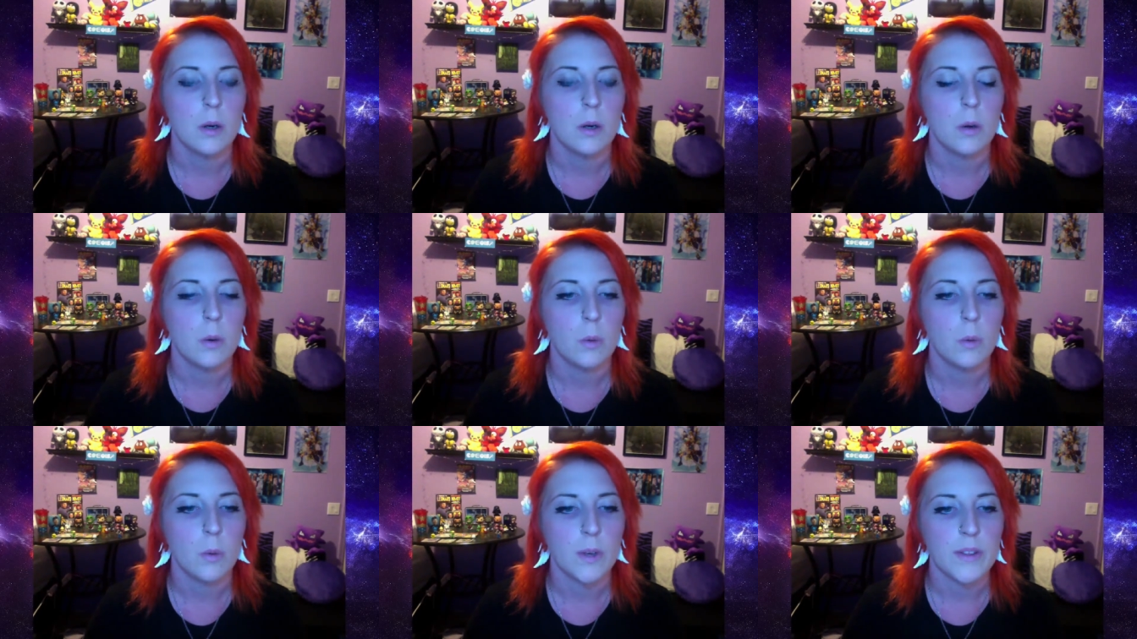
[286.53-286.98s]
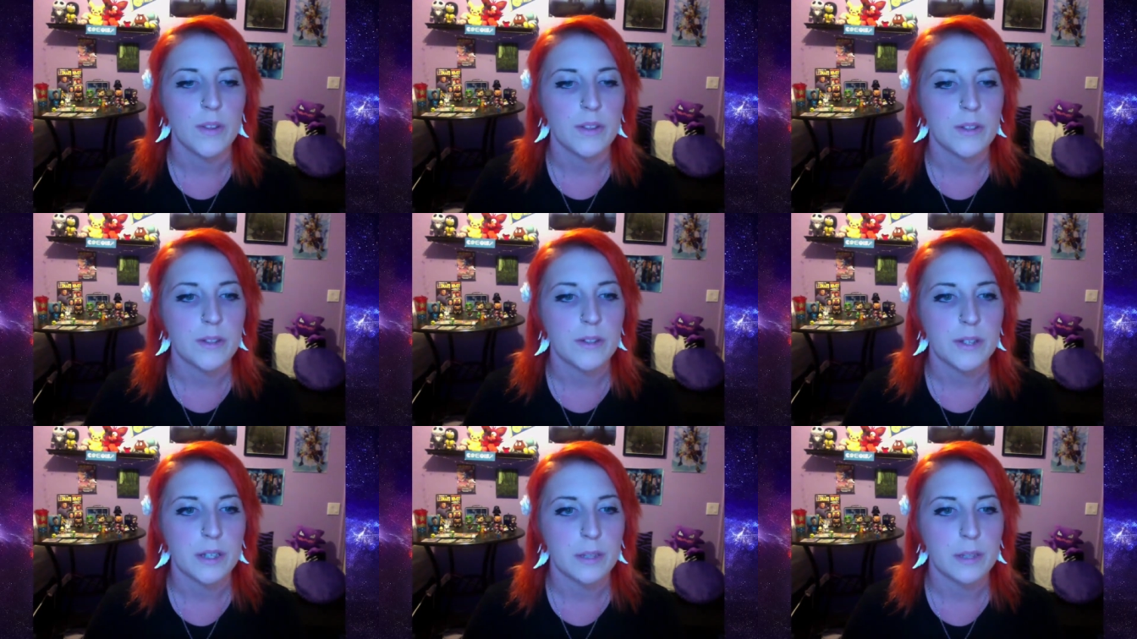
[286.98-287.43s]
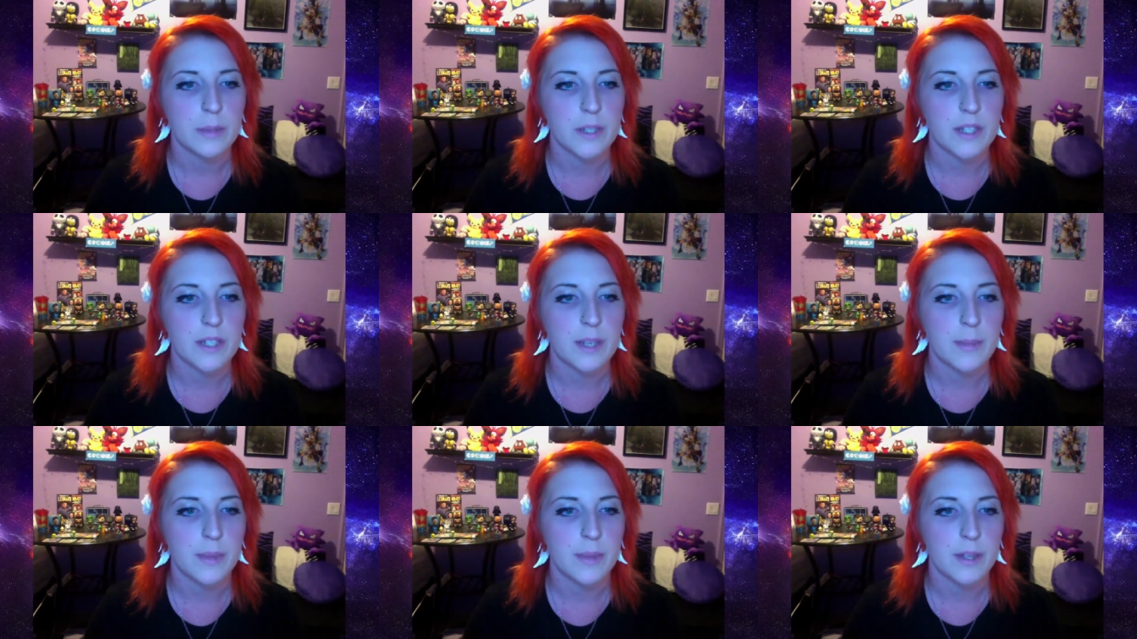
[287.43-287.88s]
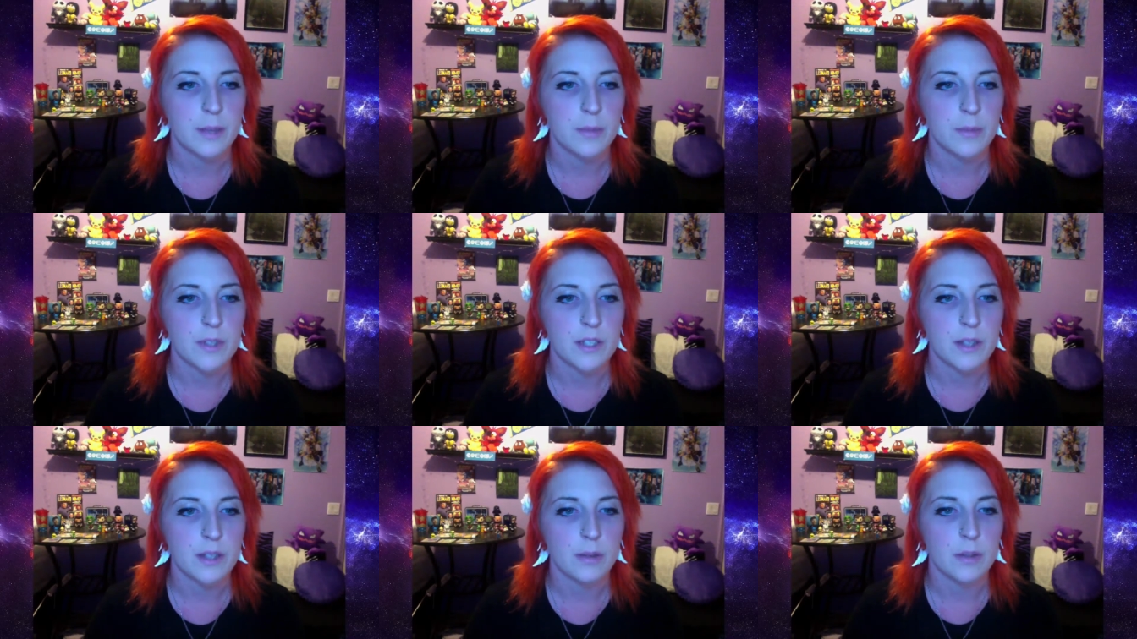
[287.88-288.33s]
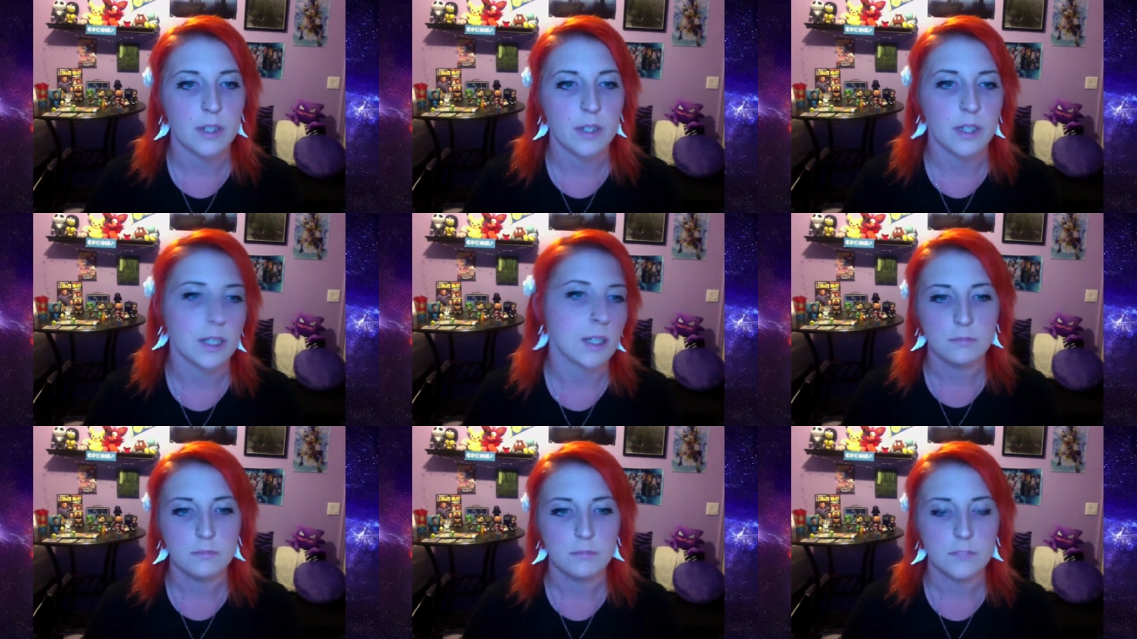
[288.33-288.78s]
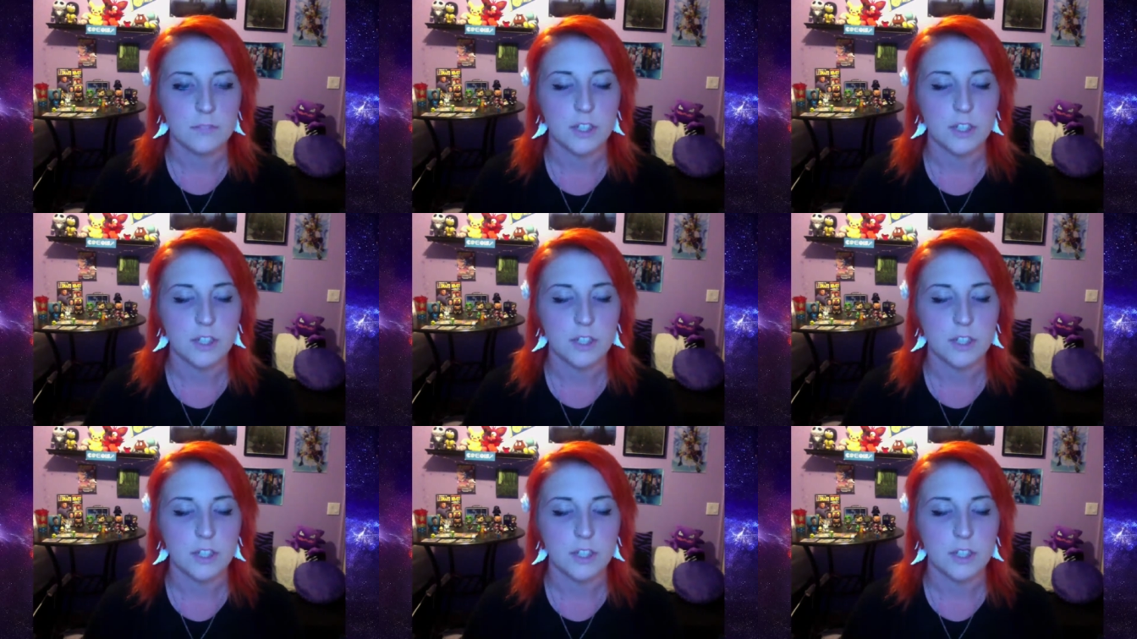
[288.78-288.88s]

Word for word: when there's going to be something, what's going on.